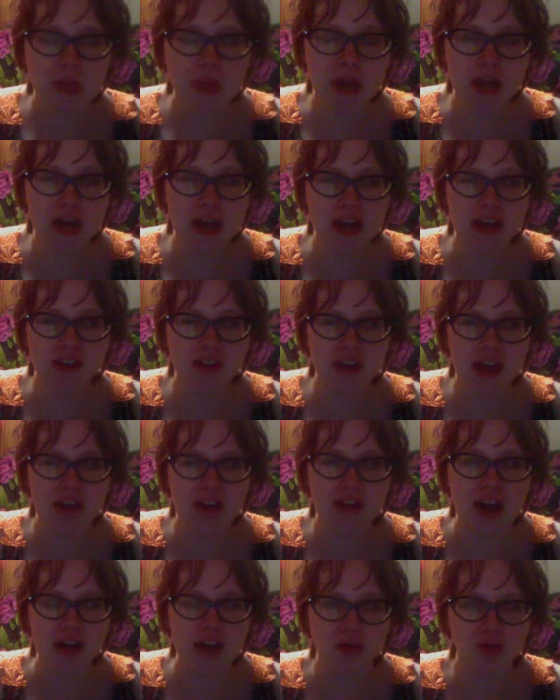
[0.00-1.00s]
and, and,
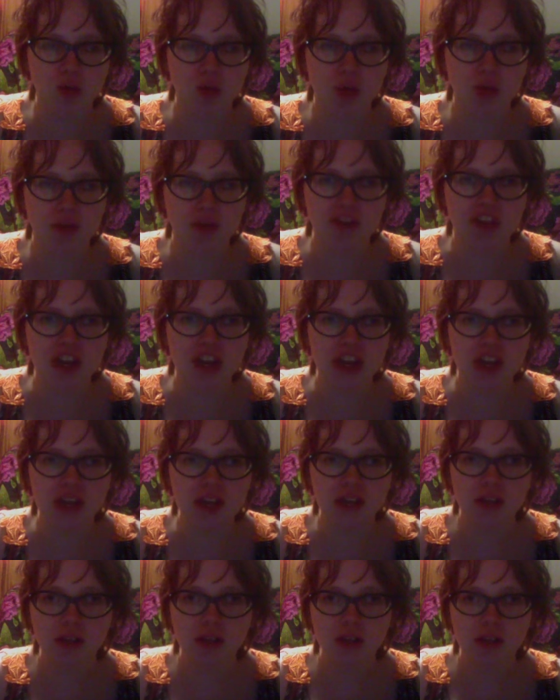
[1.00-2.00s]
and that sort of
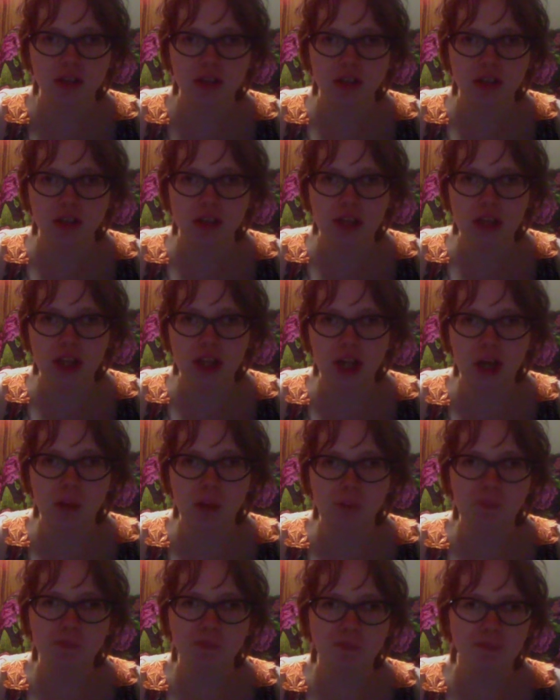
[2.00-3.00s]
thing. Um,